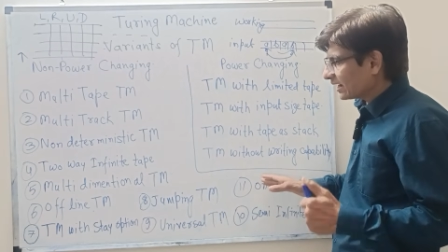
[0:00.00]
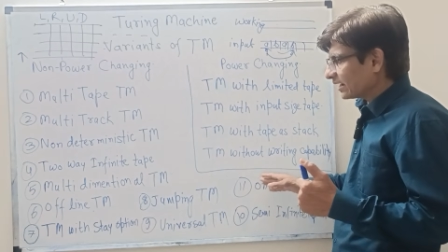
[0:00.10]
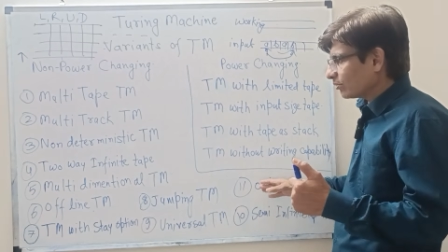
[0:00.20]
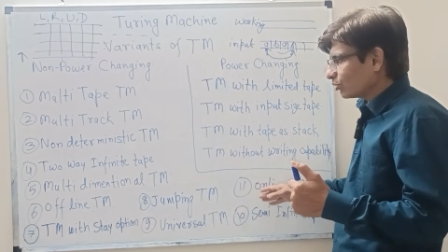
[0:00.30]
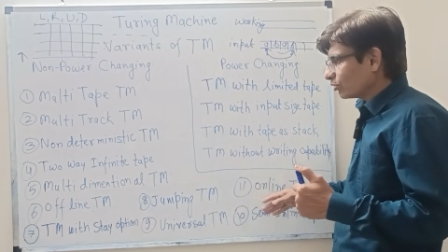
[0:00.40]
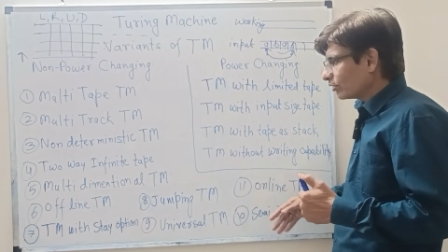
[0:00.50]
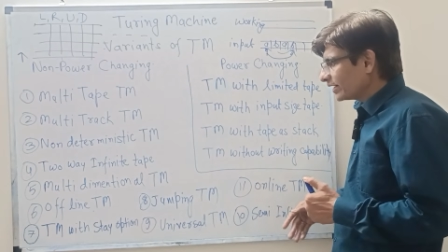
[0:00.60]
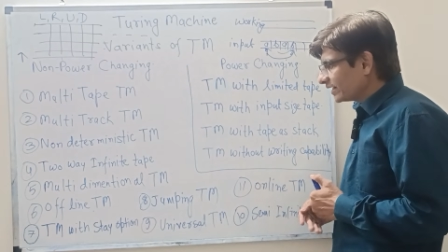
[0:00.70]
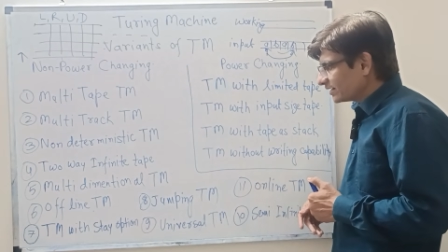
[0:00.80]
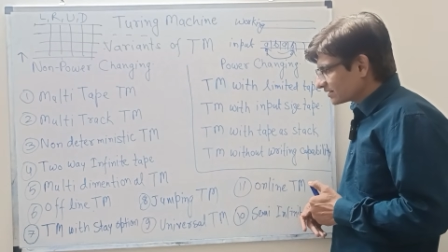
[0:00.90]
I have
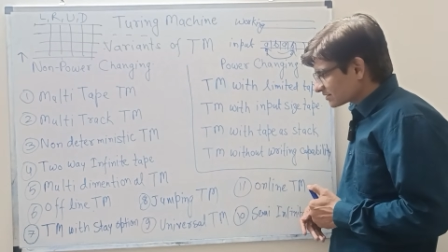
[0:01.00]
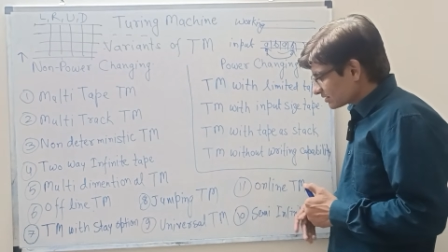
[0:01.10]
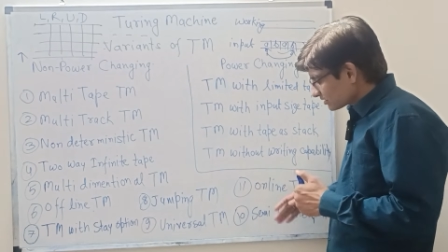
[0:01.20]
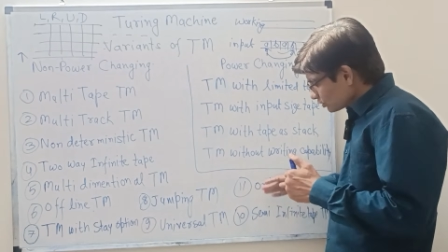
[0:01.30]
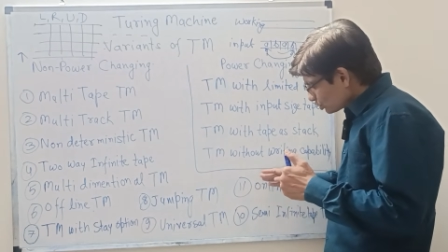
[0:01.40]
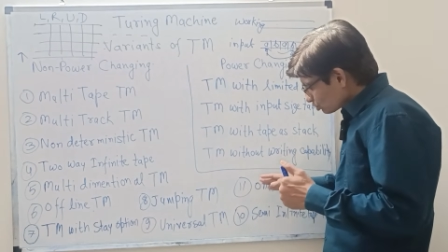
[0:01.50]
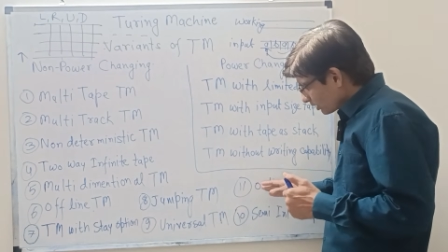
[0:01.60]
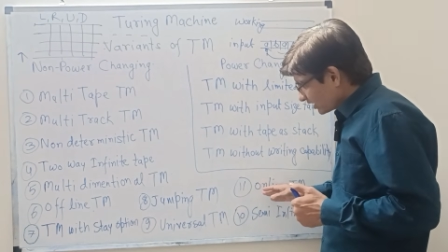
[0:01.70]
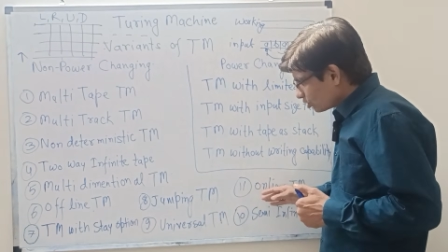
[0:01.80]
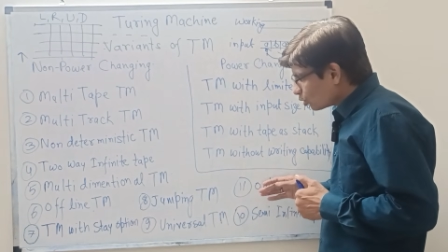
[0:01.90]
already discussed. So
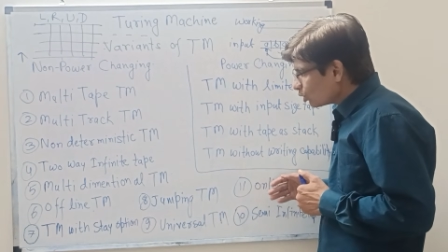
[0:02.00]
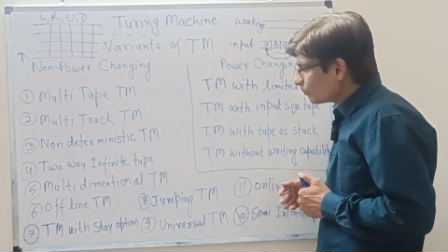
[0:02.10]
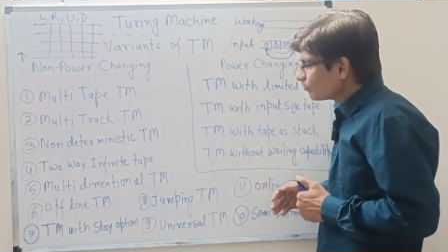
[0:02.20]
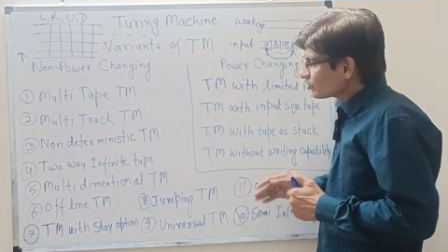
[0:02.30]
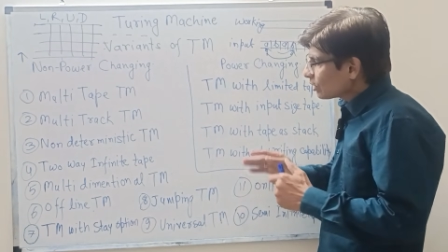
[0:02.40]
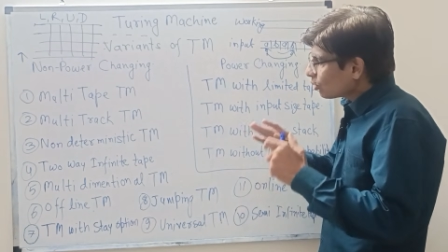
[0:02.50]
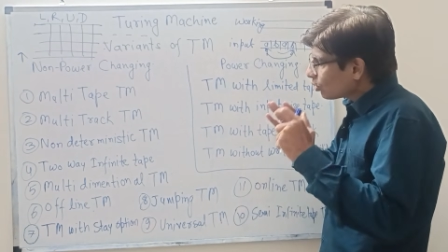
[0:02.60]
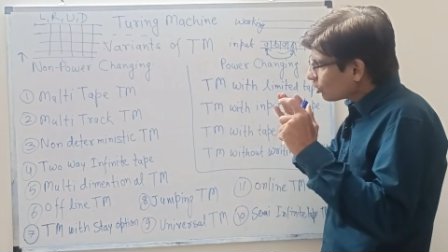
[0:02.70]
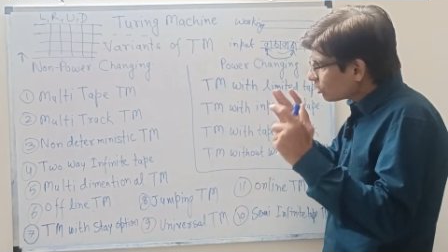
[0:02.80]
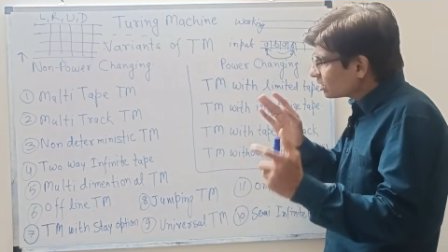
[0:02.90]
I hope
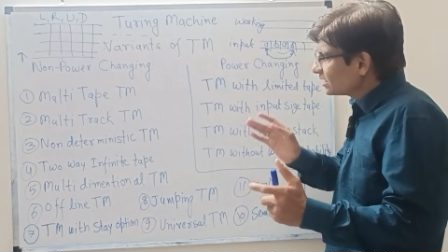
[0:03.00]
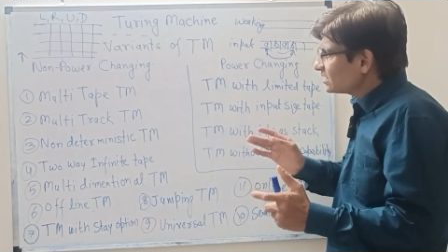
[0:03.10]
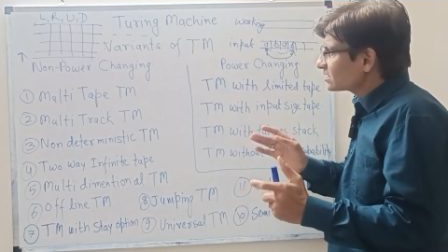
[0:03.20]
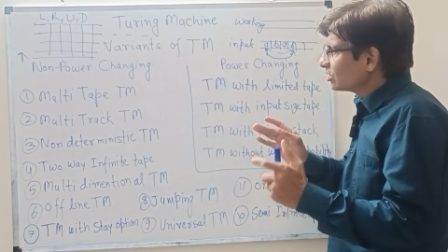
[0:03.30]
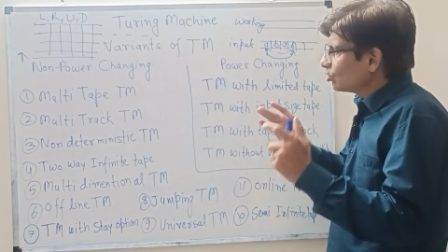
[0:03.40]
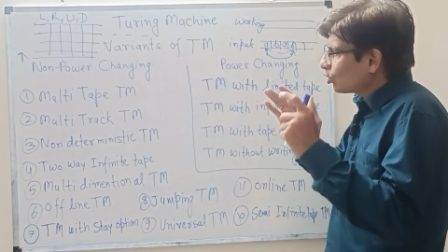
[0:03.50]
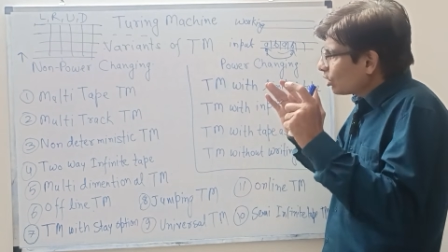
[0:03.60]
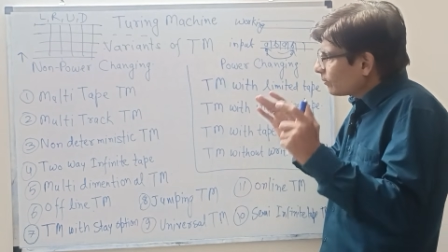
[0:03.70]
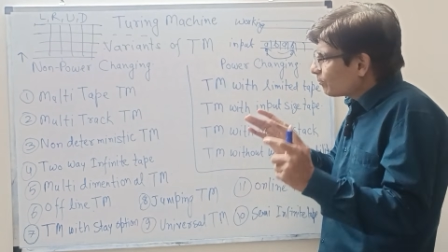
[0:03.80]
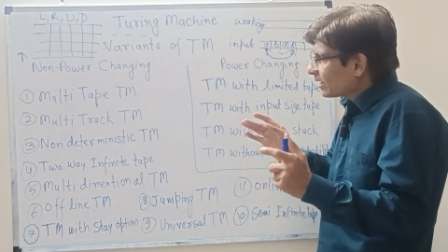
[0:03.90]
all these
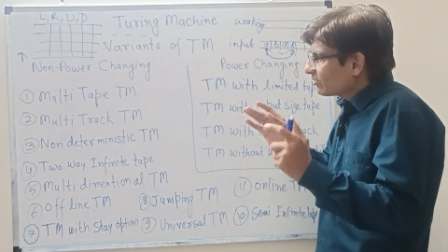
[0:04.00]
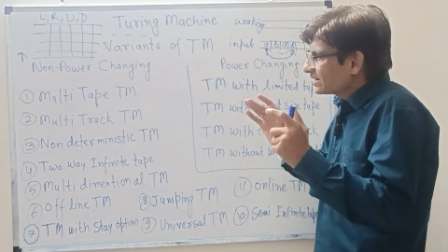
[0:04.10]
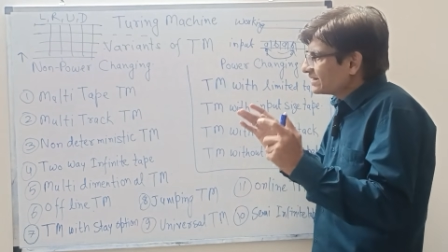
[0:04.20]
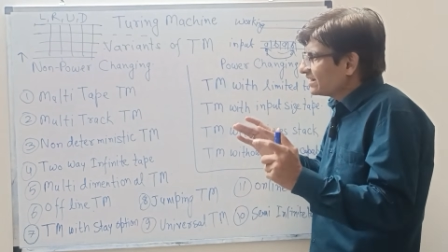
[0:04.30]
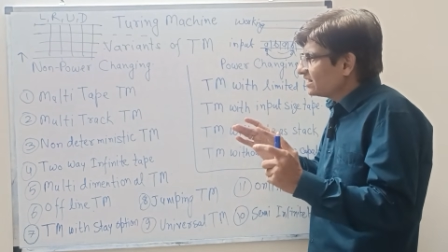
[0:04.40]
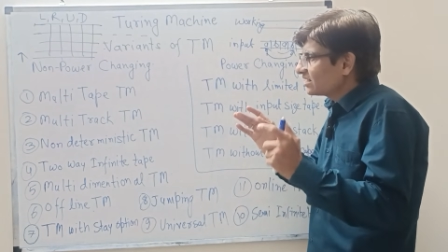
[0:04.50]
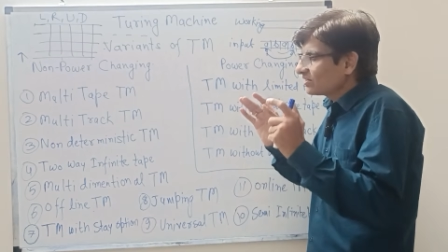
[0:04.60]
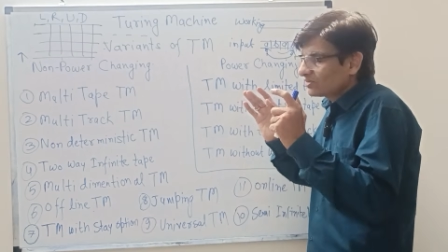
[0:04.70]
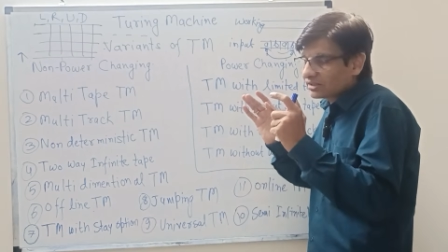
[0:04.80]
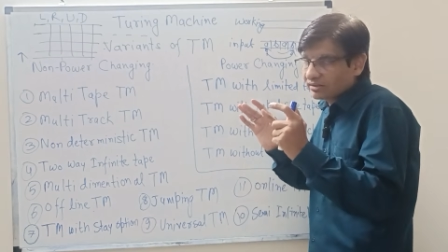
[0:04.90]
non-power
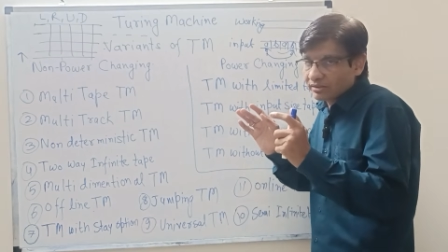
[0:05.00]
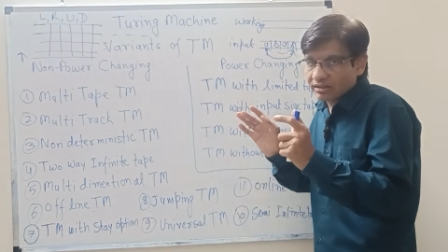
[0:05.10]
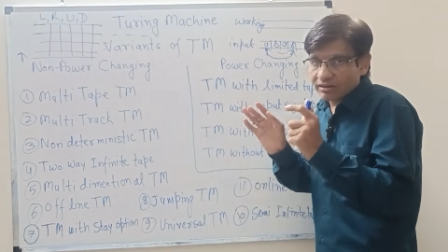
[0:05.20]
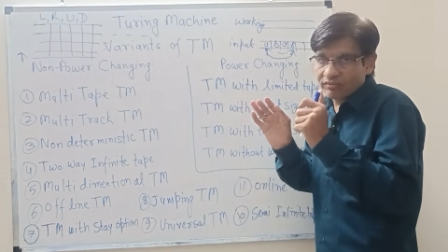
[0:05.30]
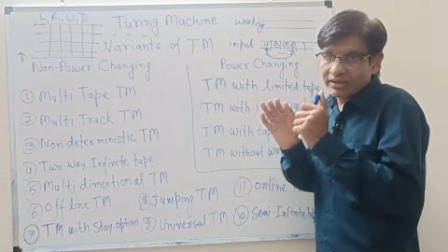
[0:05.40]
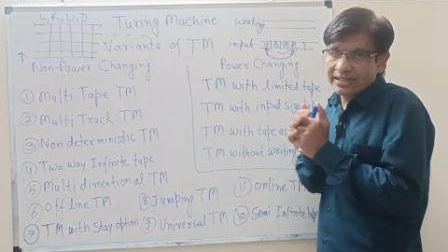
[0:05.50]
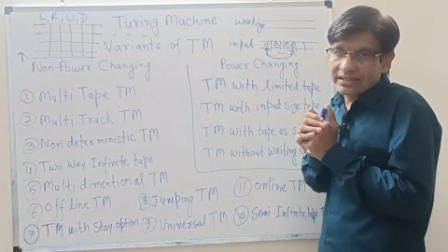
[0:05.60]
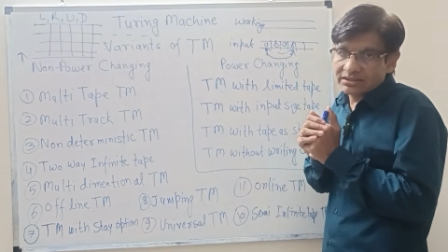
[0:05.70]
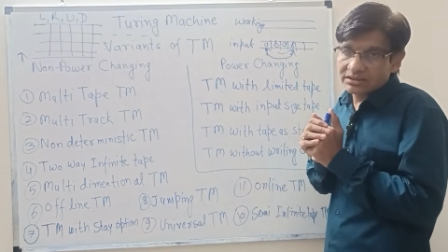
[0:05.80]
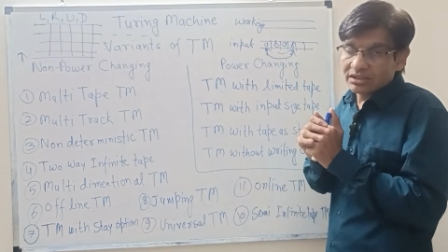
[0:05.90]
changing
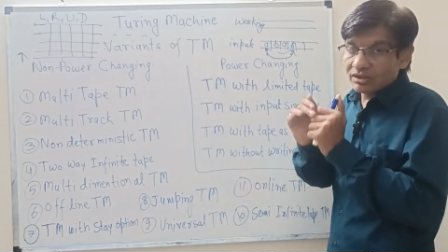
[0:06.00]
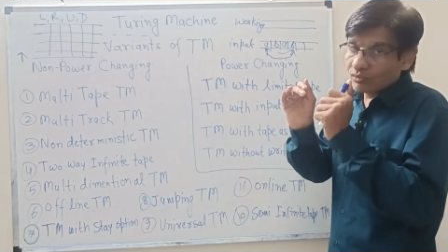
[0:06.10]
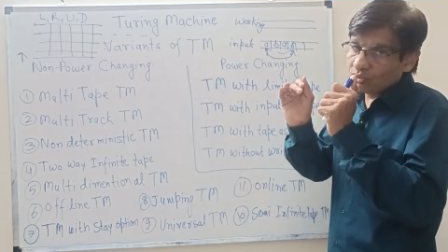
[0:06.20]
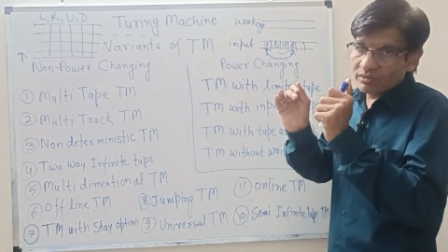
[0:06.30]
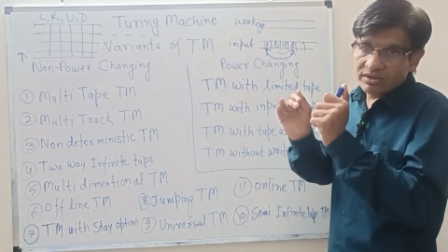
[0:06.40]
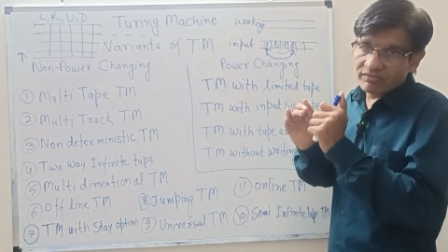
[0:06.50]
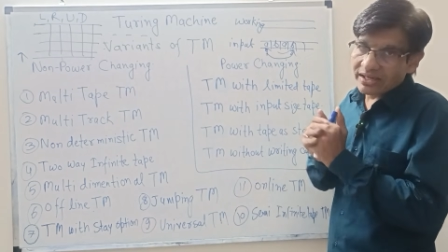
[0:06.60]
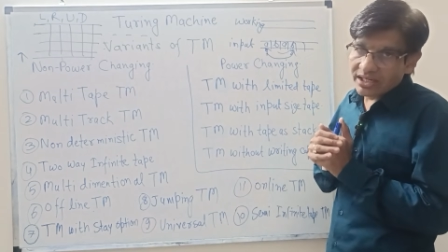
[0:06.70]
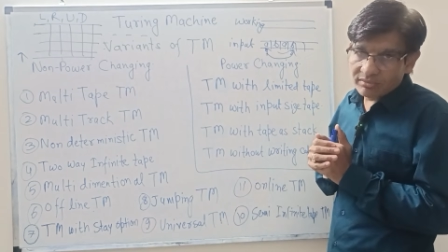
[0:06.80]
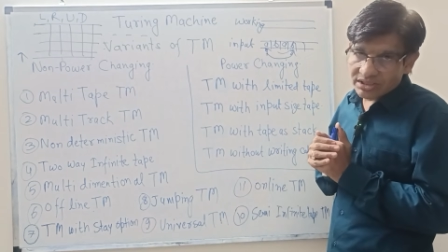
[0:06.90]
variants would be
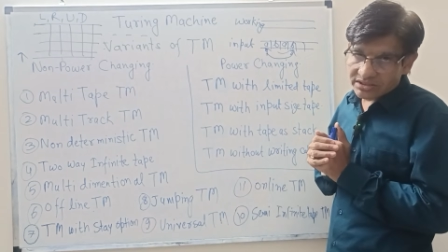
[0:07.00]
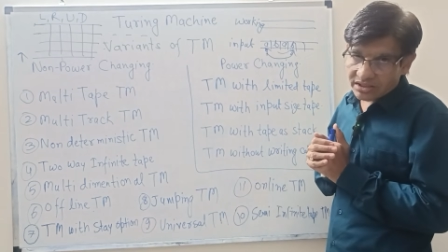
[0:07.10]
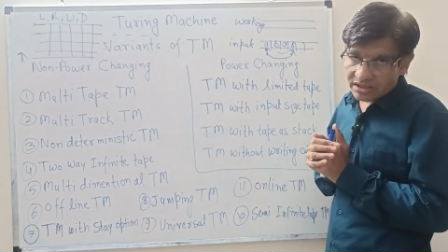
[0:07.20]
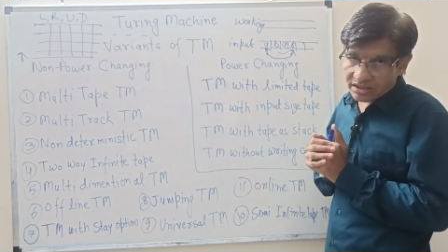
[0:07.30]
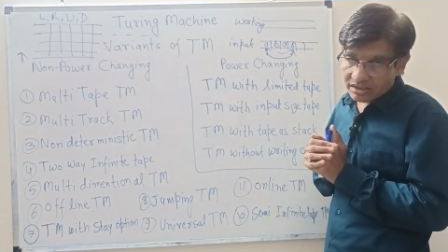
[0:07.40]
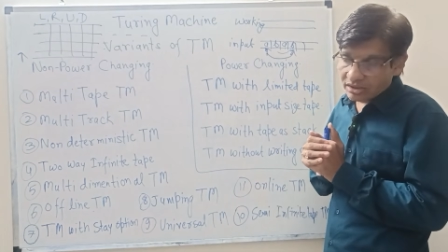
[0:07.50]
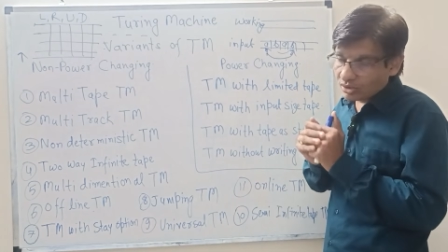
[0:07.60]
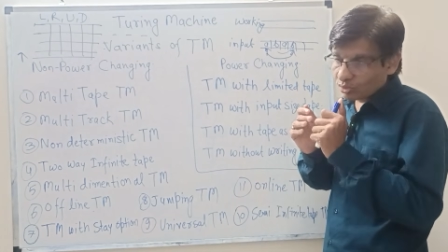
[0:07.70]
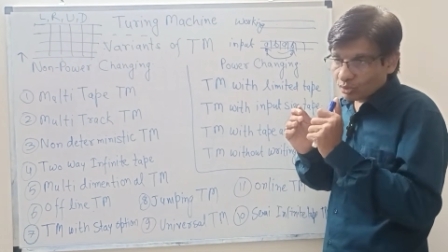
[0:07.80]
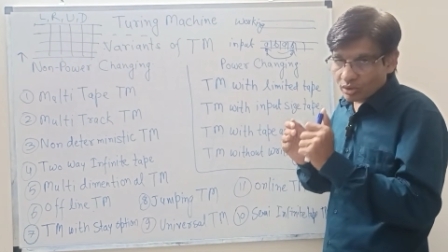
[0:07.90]
very much clear
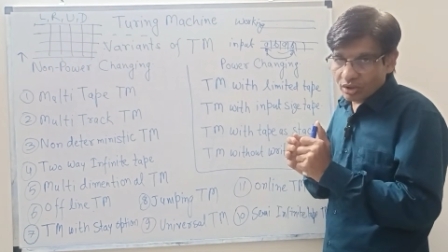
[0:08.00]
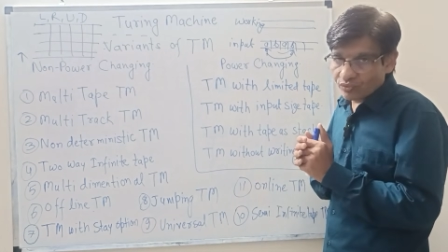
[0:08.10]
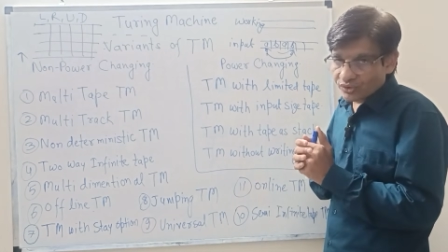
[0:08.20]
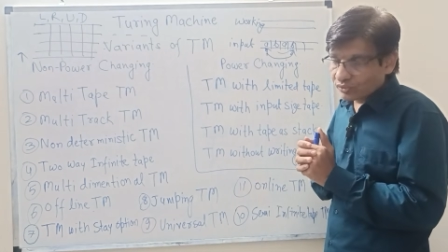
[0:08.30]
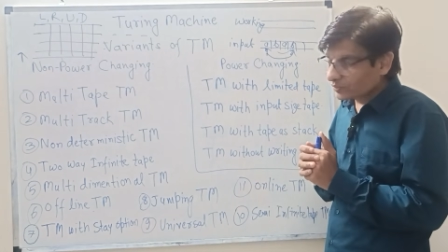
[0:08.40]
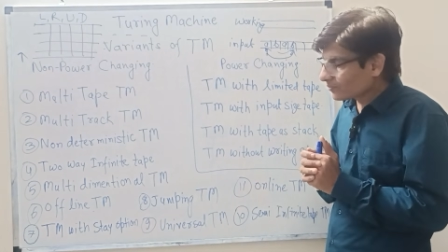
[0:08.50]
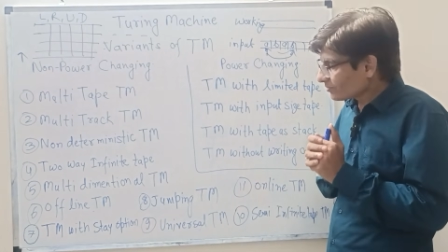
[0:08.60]
to all of you.